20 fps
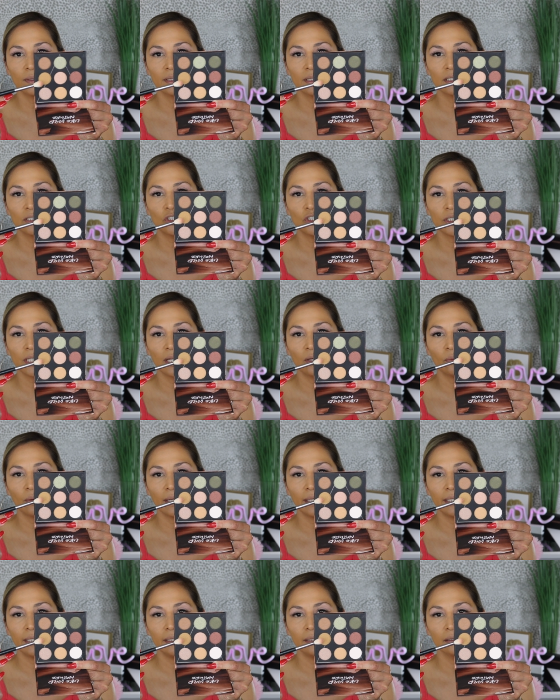with this shade
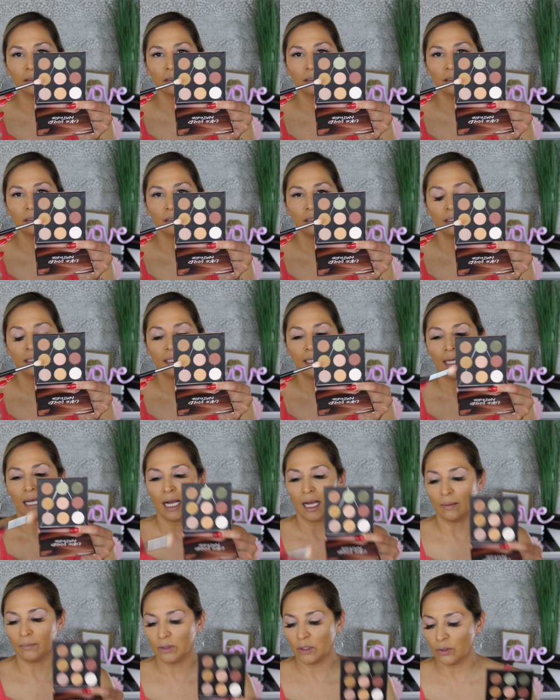right here.
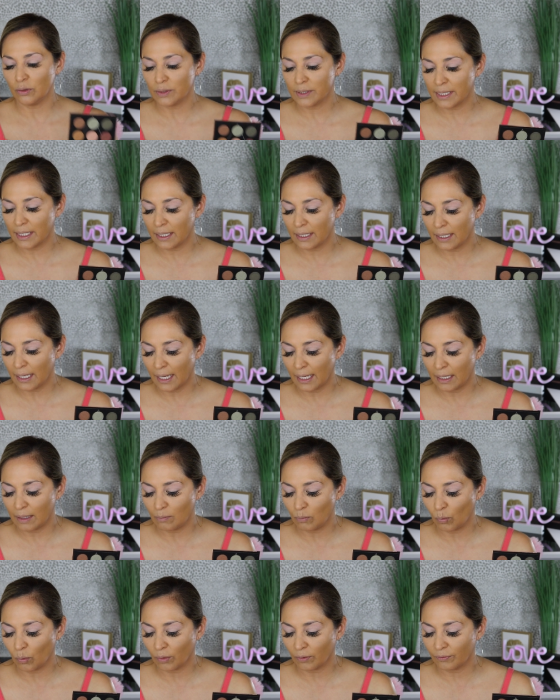I'm using a
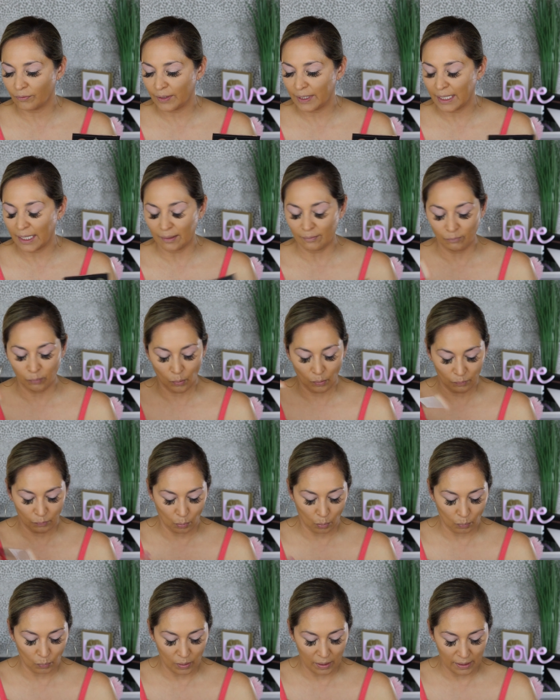Morphe
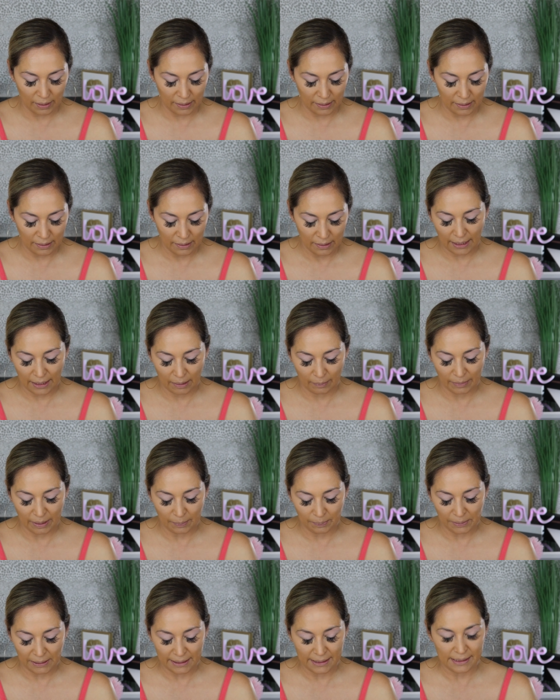M441 and I'm going
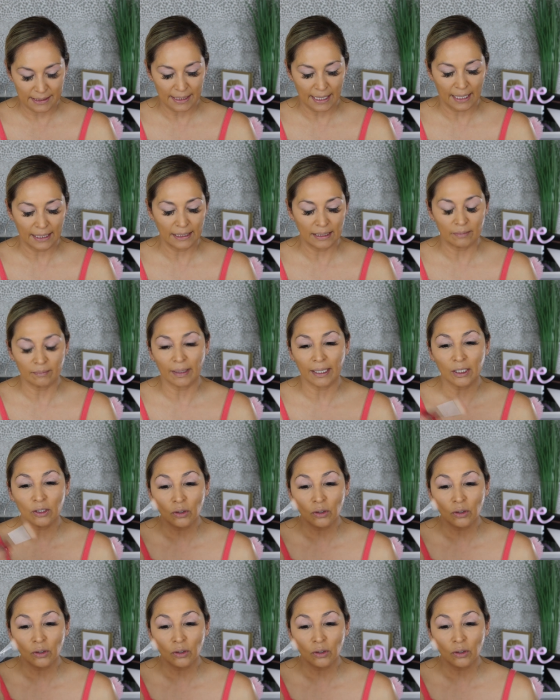to place that in my